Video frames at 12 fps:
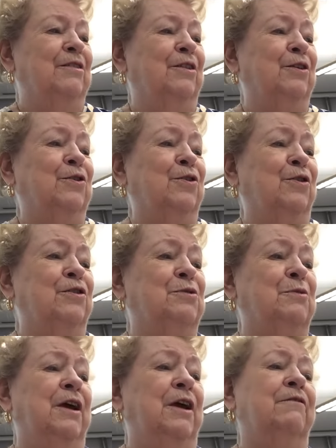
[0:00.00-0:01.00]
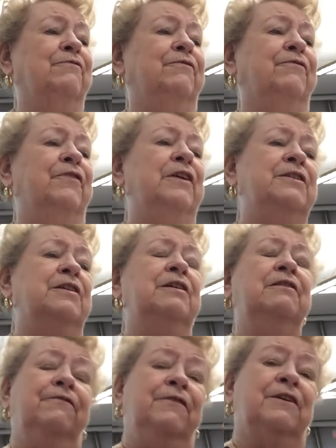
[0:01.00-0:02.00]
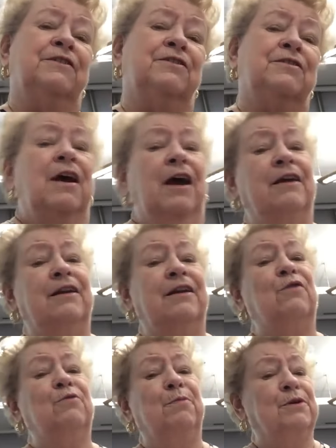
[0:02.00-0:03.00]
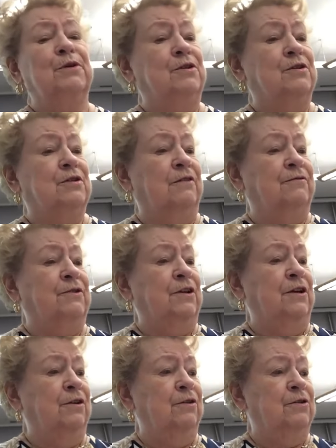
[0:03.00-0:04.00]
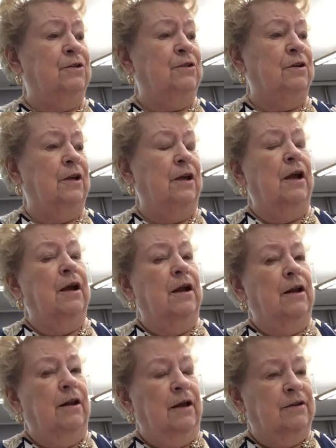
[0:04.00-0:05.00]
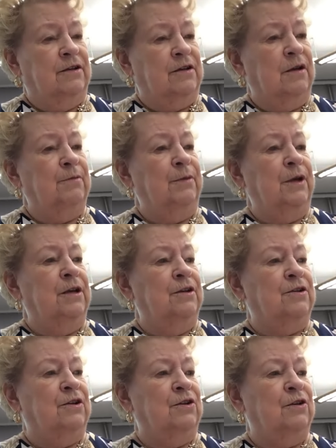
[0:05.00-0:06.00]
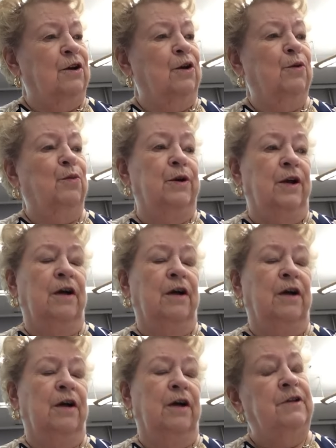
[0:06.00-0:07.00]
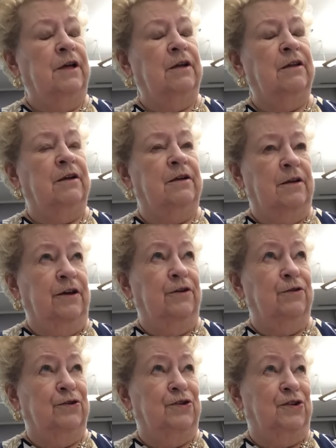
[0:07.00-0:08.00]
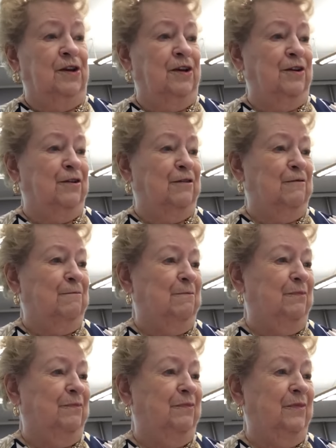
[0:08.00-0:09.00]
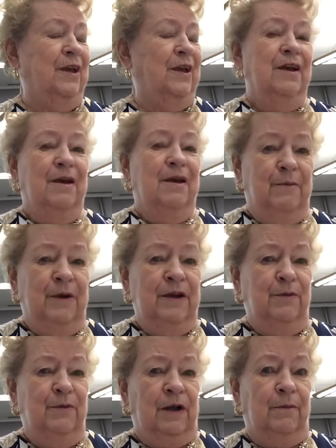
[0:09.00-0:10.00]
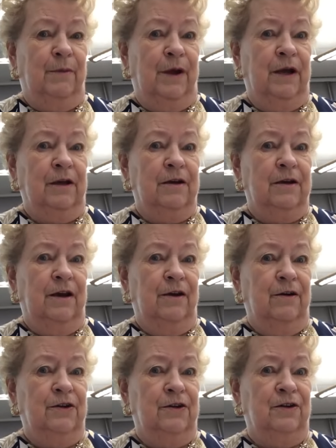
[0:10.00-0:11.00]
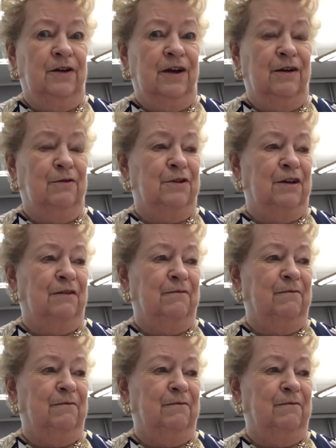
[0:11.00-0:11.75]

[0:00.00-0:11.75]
the courts would have fainting fits and outbursts of tears and some cases were not for delicate ears to hear. Meanwhile, back in Harrison County,